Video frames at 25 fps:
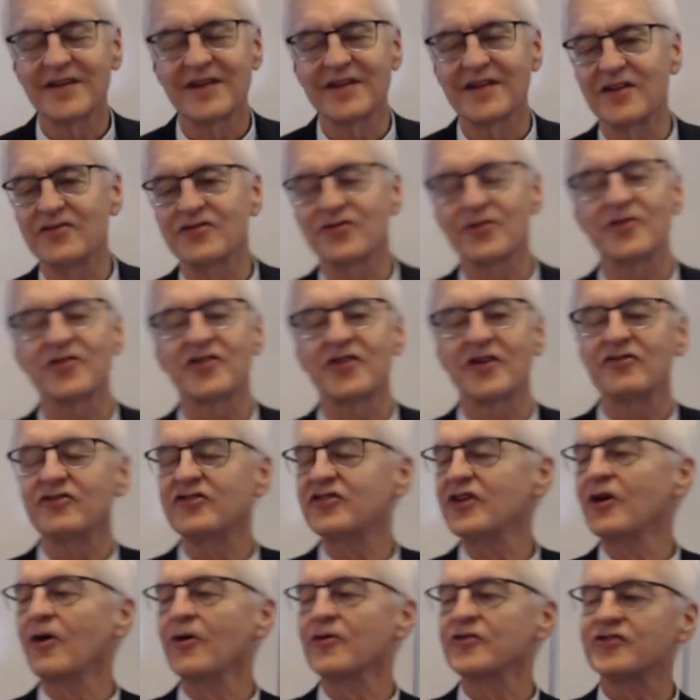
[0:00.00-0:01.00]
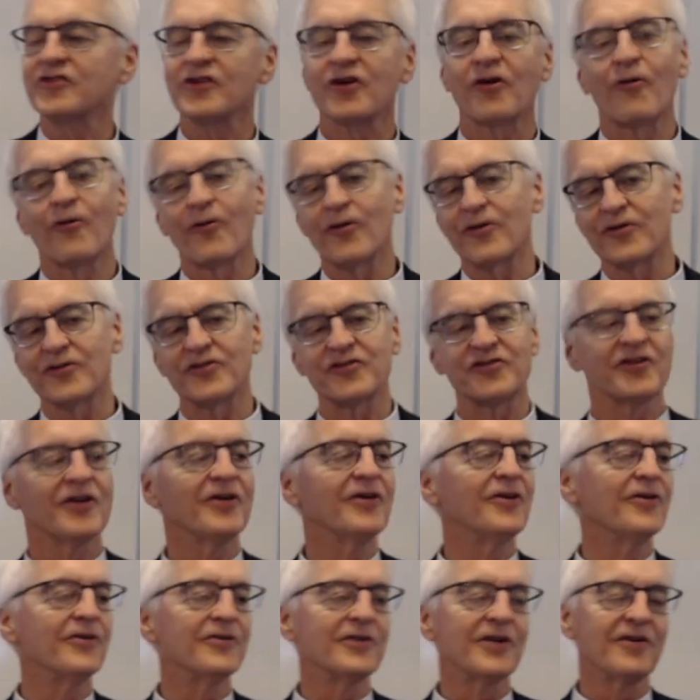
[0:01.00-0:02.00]
interested. She goes to
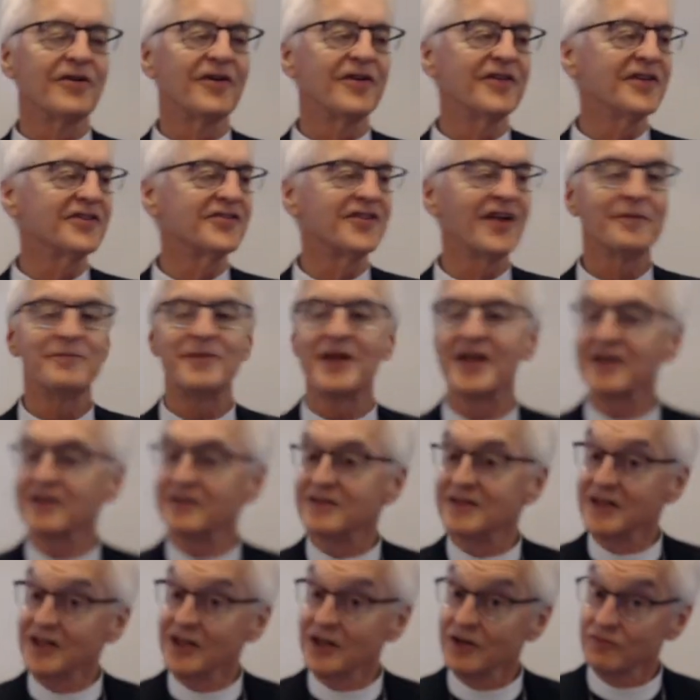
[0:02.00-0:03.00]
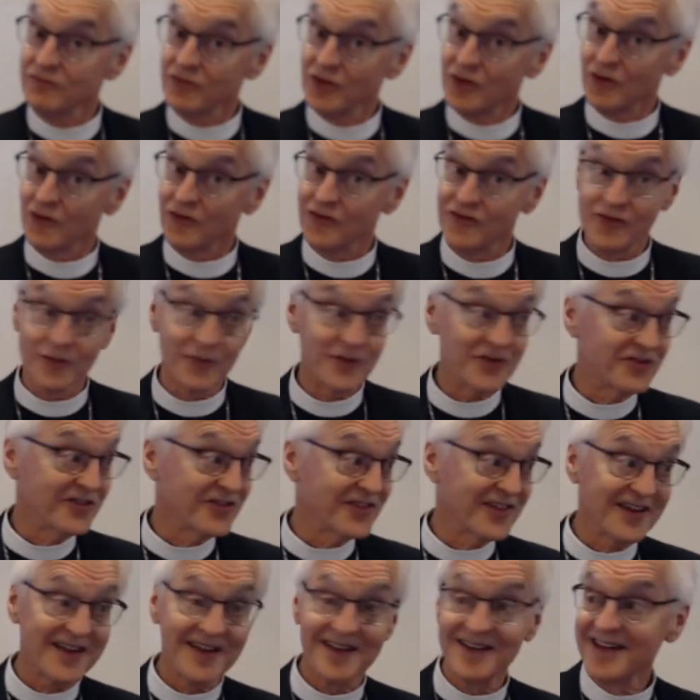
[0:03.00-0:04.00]
Cornerstone and all this, and I'm like, you know, so what do
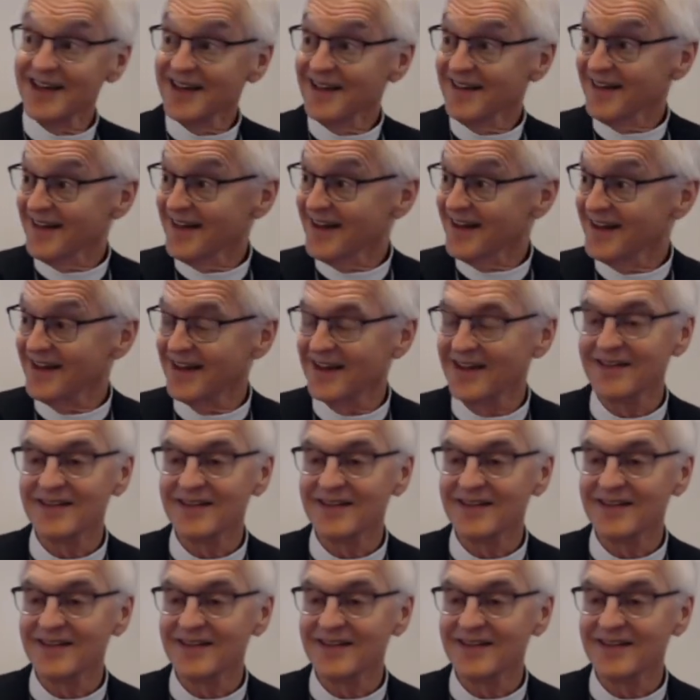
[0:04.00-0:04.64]
you think of kneeling?